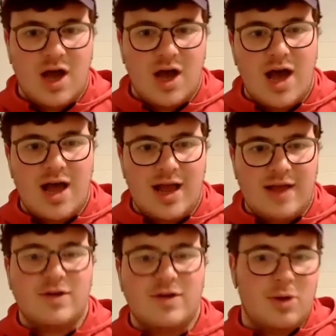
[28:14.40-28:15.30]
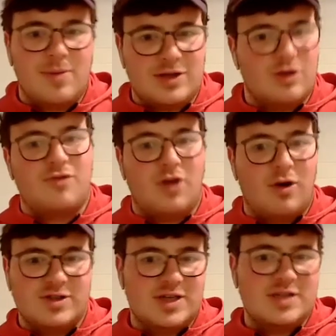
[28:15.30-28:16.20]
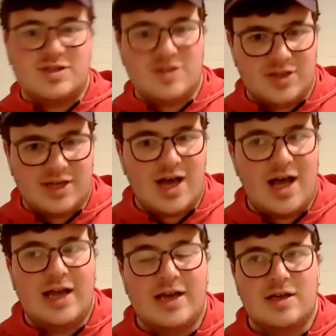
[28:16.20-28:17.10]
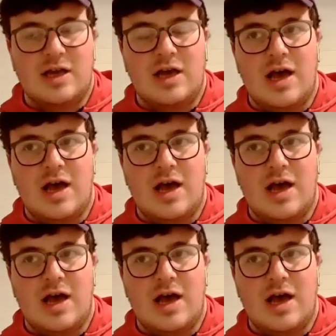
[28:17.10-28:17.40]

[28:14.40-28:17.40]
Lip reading: if you're mobile, your floor is instantly higher.